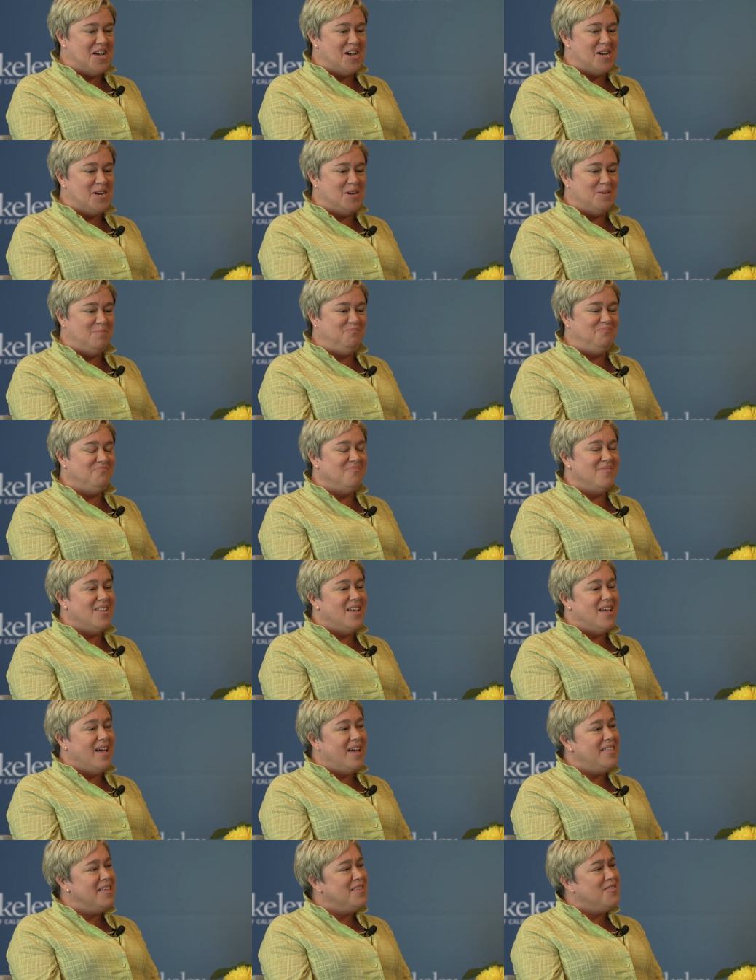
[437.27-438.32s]
Um,
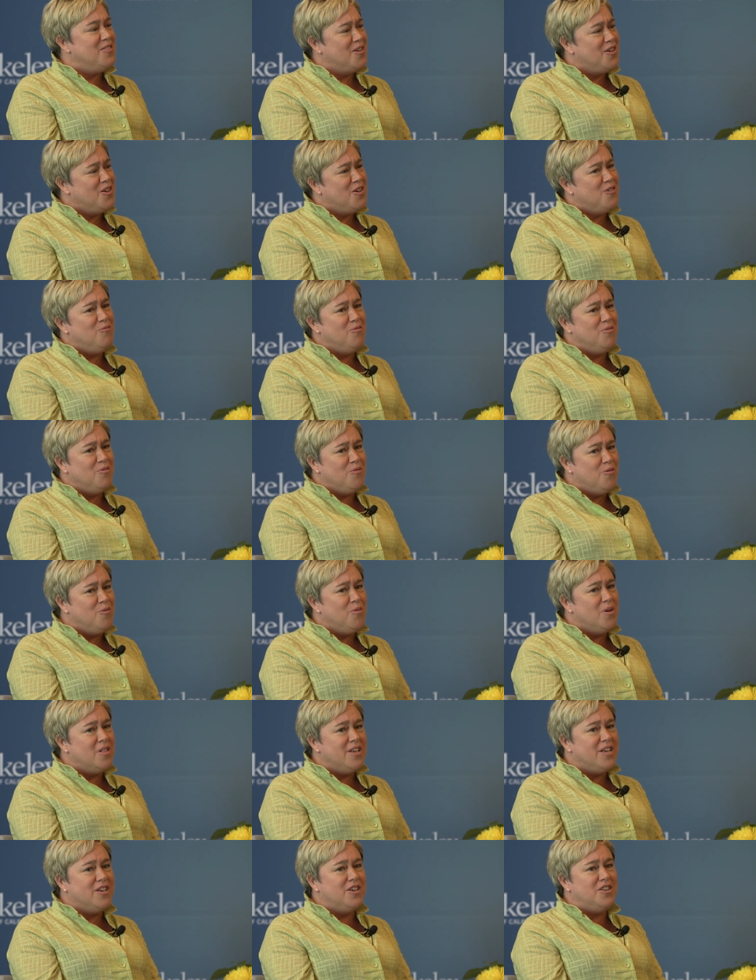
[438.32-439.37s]
I think the
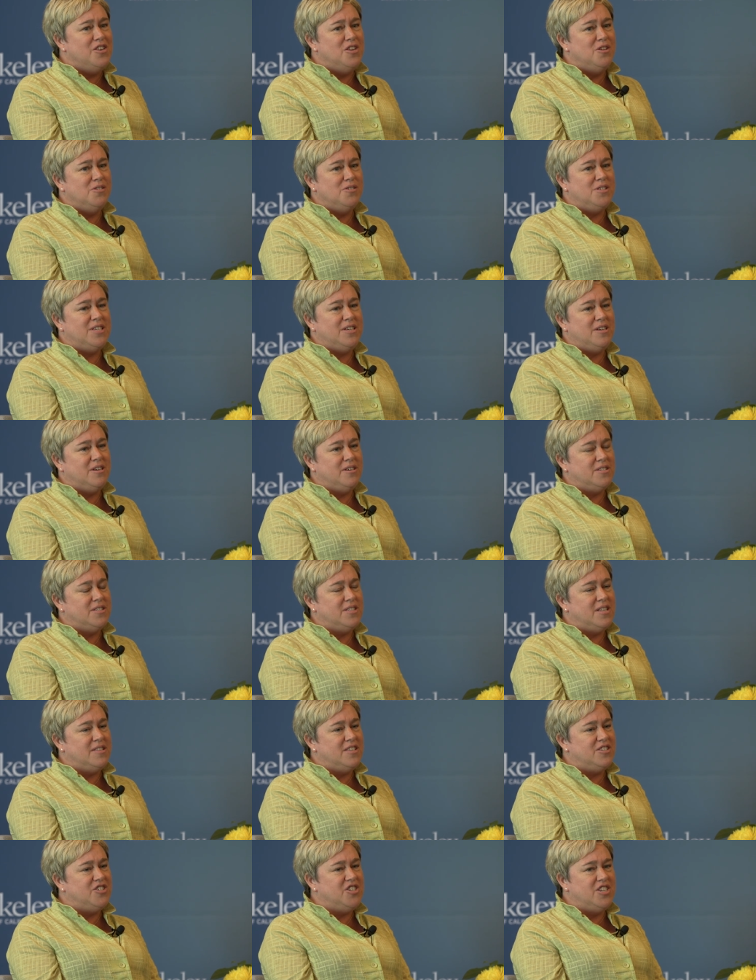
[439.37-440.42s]
really good news here is
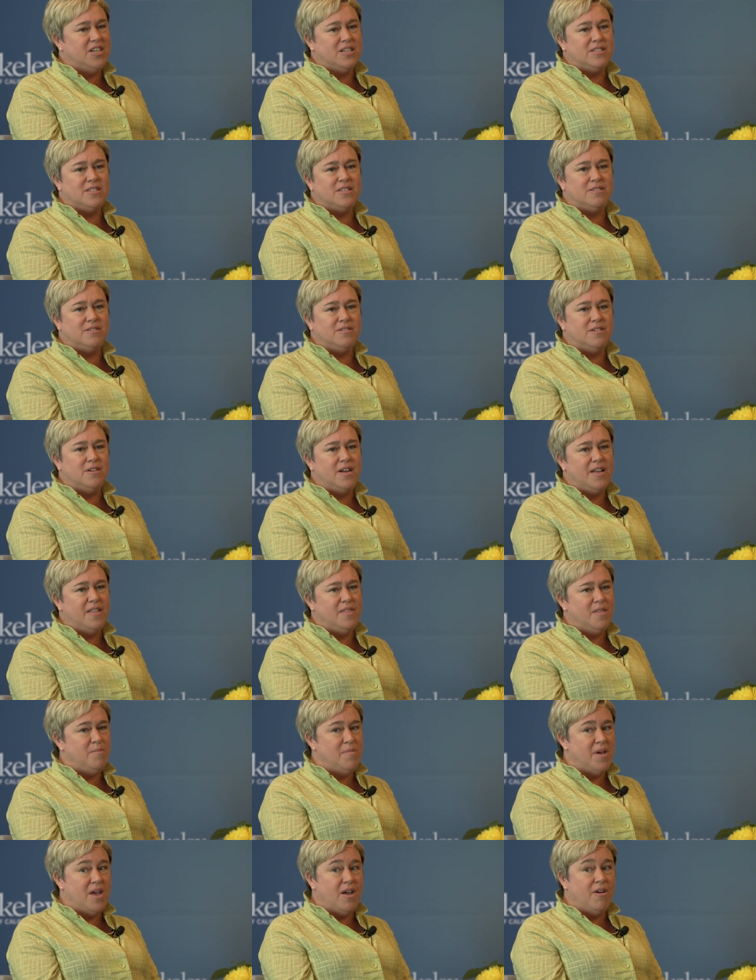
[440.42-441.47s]
that the chancellor and
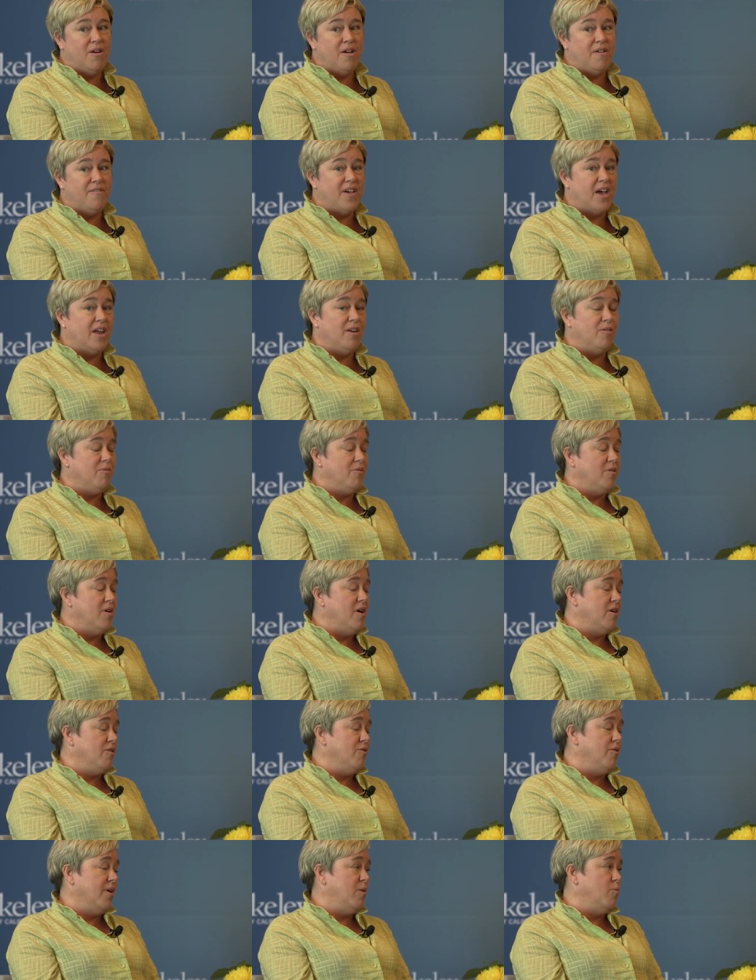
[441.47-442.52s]
the mayor have had a,
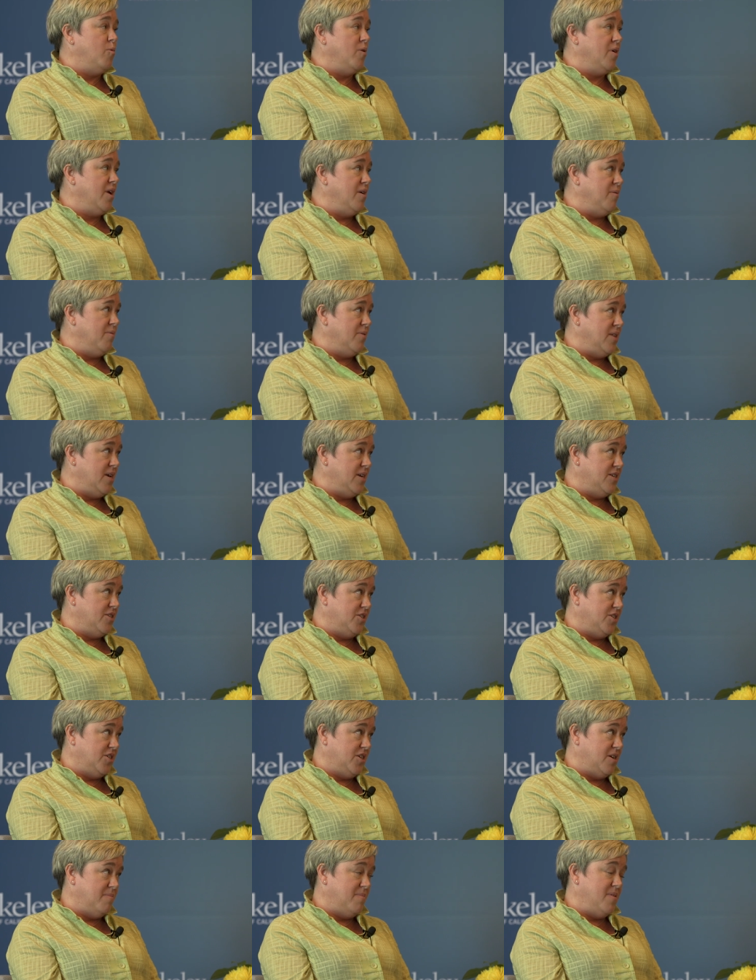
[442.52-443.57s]
a great working
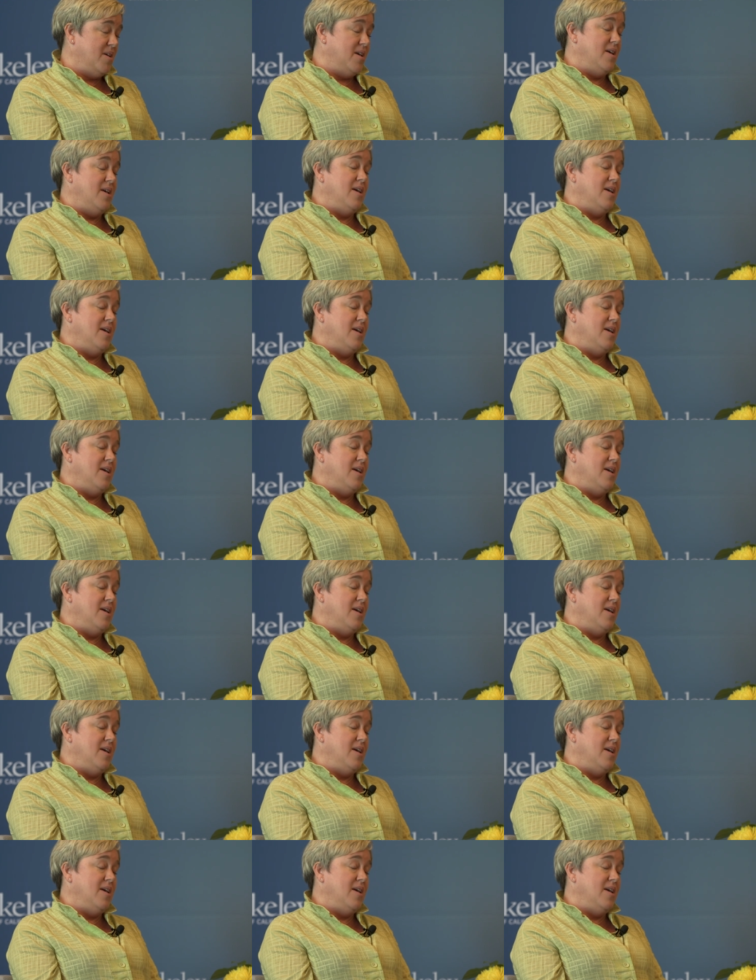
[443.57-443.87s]
relationship.